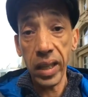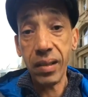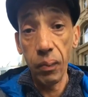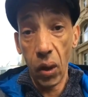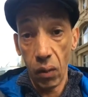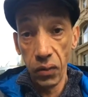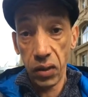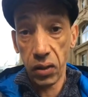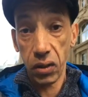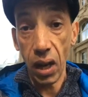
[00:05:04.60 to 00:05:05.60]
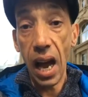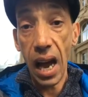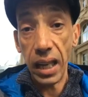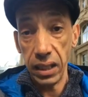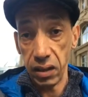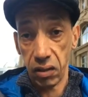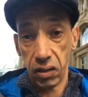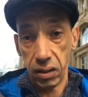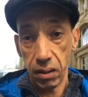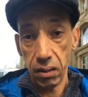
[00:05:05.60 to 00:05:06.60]
this month's
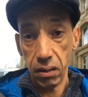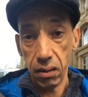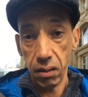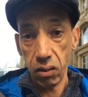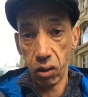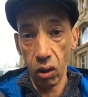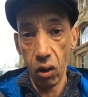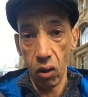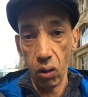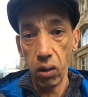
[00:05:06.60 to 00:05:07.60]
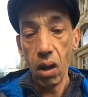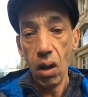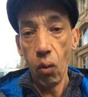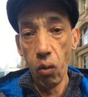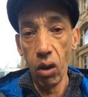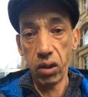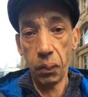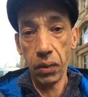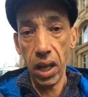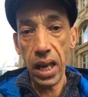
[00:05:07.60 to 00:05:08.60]
highest total
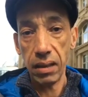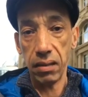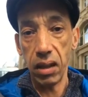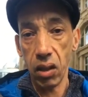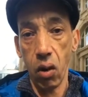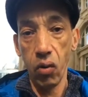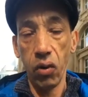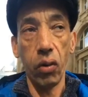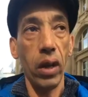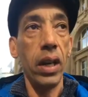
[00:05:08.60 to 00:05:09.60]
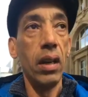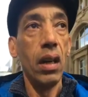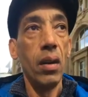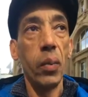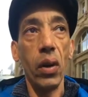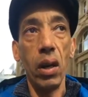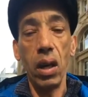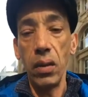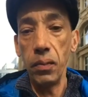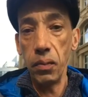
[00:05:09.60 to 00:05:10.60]
worst place in the country.
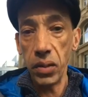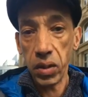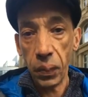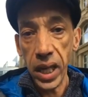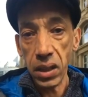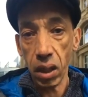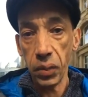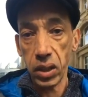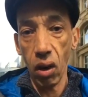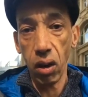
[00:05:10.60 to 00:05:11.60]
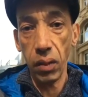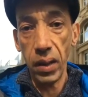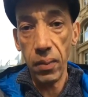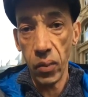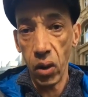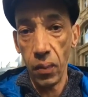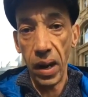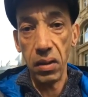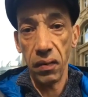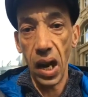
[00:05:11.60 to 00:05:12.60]
But my speech, I'll be talking a bit more
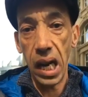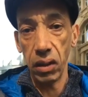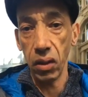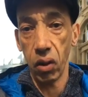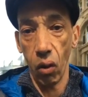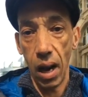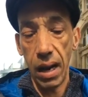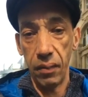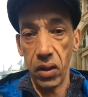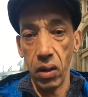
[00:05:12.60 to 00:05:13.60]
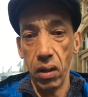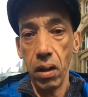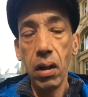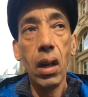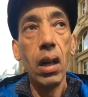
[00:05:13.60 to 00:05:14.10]
about the violent crime there.